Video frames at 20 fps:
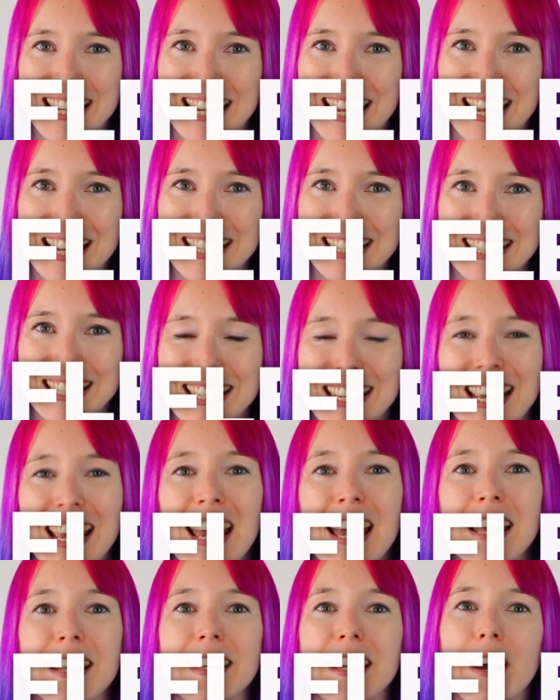ticket.
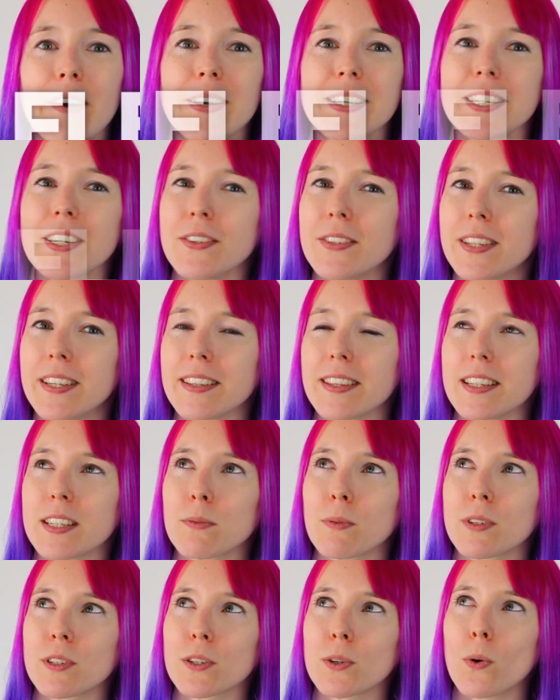Now, I don't think
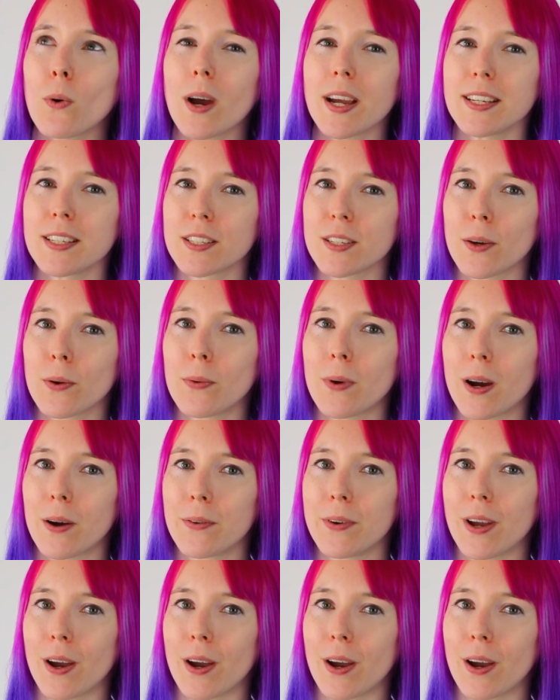this one's quite so well